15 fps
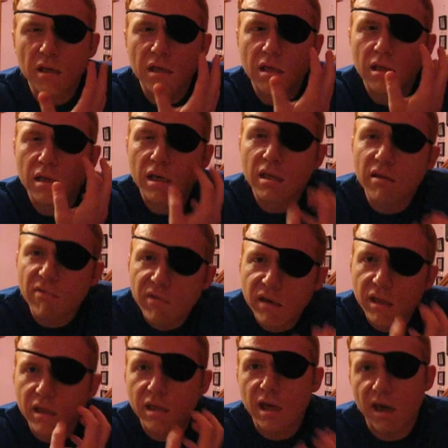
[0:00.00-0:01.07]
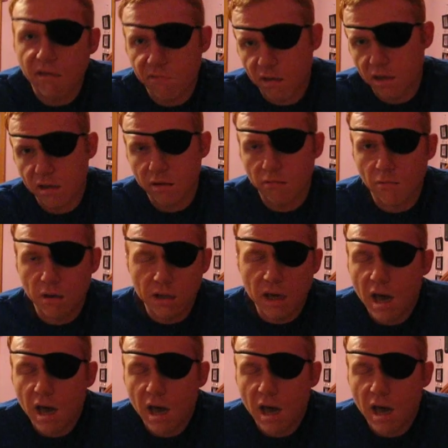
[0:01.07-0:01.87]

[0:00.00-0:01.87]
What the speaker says: as it doesn't feel as heavy as it was.